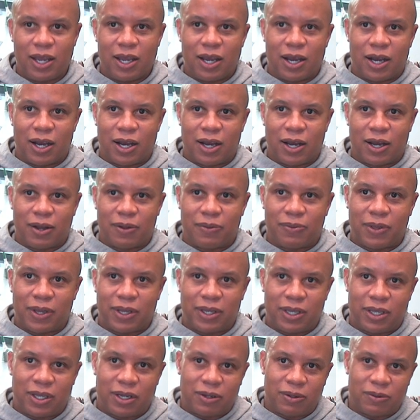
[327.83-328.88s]
They
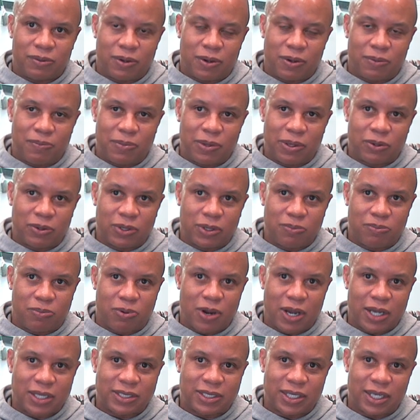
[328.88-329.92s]
did a building
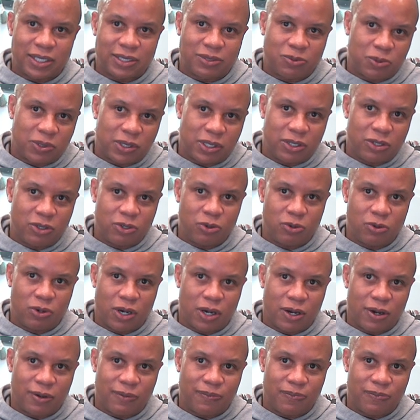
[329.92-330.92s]
process with the new,